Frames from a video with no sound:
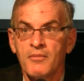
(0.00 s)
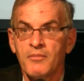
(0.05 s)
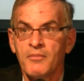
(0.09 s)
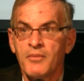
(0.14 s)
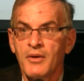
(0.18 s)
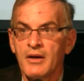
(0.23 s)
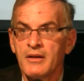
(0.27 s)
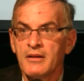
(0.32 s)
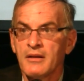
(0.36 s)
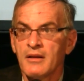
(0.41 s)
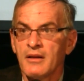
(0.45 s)

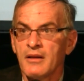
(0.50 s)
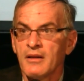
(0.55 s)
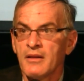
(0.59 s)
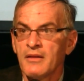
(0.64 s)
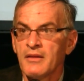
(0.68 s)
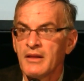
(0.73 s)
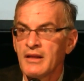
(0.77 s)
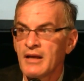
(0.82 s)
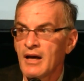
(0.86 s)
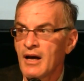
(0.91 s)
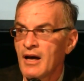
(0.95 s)

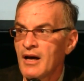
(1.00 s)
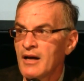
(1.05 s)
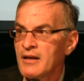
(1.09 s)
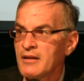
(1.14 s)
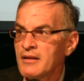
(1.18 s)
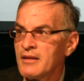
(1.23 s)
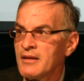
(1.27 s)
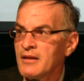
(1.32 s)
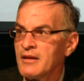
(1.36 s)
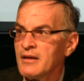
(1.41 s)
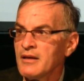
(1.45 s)
But the
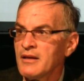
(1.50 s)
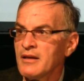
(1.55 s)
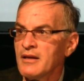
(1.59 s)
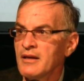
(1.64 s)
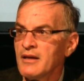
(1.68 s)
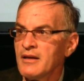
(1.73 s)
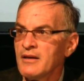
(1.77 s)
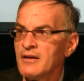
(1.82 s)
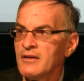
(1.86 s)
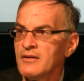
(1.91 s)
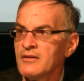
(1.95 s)
odd thing
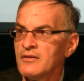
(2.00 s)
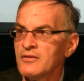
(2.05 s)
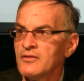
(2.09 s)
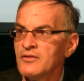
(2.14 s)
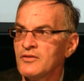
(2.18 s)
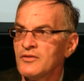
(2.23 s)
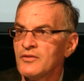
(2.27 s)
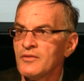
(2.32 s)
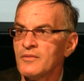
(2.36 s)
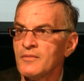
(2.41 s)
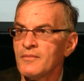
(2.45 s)

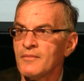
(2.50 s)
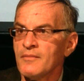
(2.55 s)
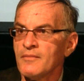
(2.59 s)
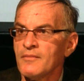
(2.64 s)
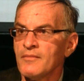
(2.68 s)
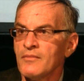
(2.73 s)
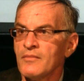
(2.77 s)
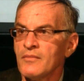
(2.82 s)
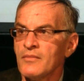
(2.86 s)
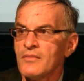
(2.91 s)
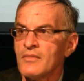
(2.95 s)
is
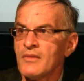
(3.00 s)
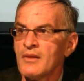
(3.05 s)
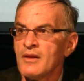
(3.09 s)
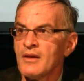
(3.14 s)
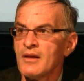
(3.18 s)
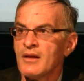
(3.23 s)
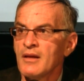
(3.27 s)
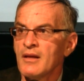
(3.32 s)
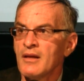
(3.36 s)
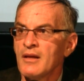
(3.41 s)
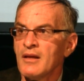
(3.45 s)

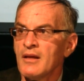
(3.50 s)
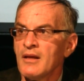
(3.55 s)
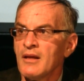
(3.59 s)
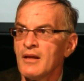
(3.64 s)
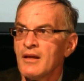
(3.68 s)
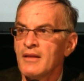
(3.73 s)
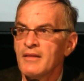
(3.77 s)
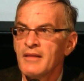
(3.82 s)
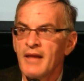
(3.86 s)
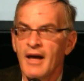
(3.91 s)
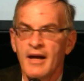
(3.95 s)

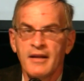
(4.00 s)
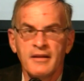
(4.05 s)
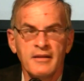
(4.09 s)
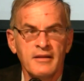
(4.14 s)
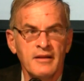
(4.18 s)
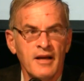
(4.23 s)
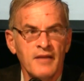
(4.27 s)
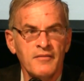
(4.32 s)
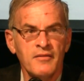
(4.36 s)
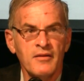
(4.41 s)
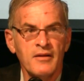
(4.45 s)

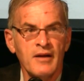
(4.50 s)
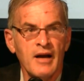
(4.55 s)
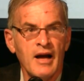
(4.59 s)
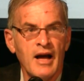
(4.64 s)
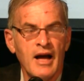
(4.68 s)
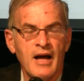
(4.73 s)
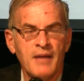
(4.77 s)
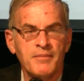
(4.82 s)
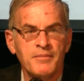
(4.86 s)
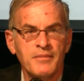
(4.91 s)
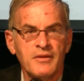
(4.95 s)
that never
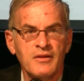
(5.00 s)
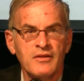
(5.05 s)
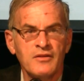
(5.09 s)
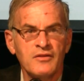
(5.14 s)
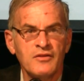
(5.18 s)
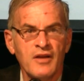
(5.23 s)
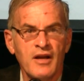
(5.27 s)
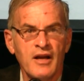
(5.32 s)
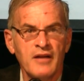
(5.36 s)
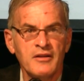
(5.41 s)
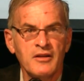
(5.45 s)

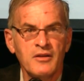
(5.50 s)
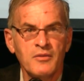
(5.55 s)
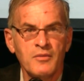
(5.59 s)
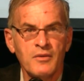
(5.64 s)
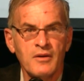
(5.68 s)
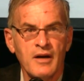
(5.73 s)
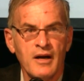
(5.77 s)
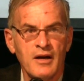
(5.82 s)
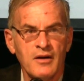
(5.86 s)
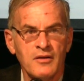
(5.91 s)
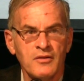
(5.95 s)
happens
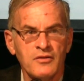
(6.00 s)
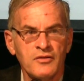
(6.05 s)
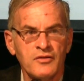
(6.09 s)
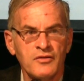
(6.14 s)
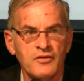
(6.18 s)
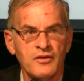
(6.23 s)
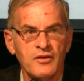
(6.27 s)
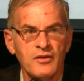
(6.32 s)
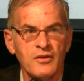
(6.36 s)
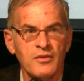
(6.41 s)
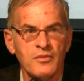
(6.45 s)
anywhere
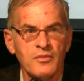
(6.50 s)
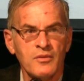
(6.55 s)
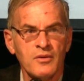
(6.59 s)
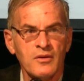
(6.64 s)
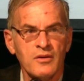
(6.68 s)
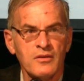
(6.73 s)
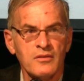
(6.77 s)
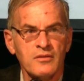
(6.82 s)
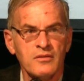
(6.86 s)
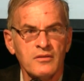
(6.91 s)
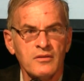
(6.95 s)
else in the
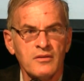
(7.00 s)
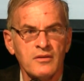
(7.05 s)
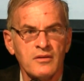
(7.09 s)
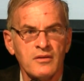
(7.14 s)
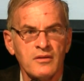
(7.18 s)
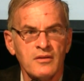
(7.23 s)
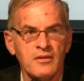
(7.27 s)
world.